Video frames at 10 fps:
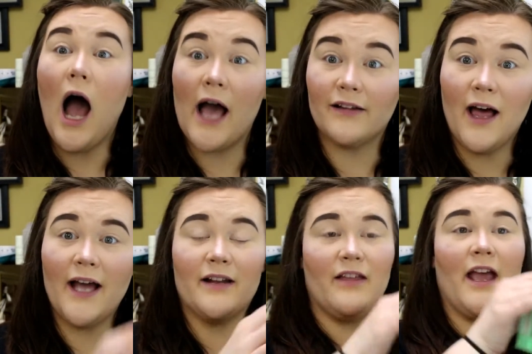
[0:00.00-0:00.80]
I
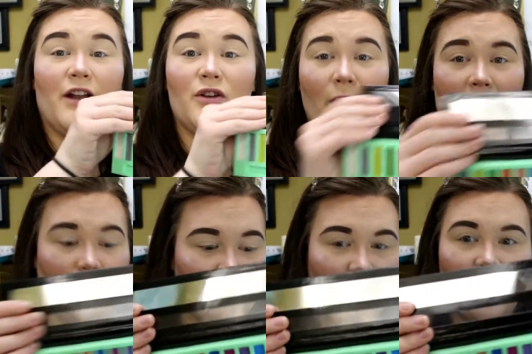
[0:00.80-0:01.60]
lied. They do
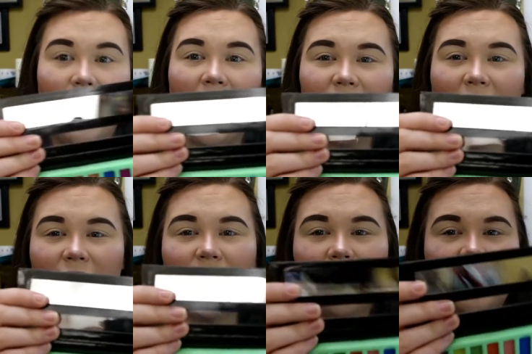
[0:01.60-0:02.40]
have a mirror. I, did,
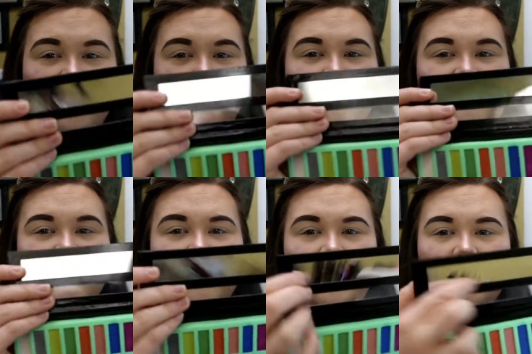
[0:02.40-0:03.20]
I thought that that was
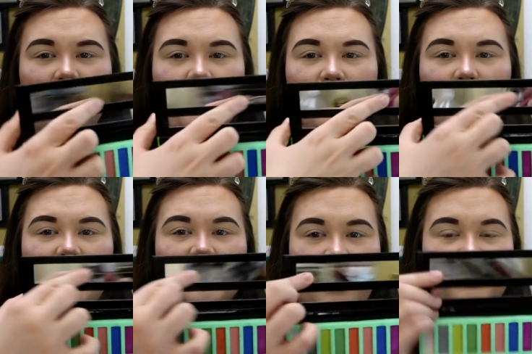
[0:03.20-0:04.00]
nothing, but
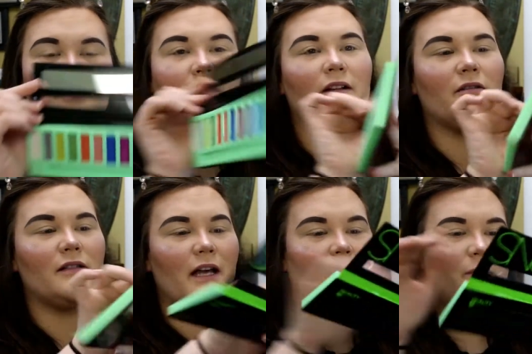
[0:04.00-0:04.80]
it's actually a little
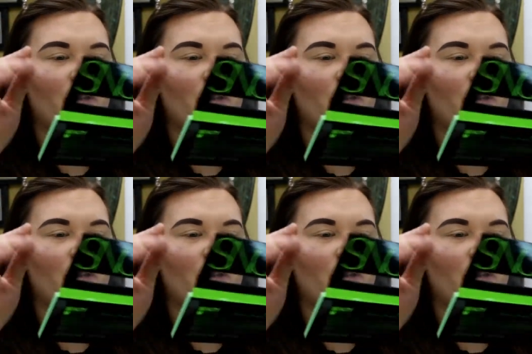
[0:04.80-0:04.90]
tiny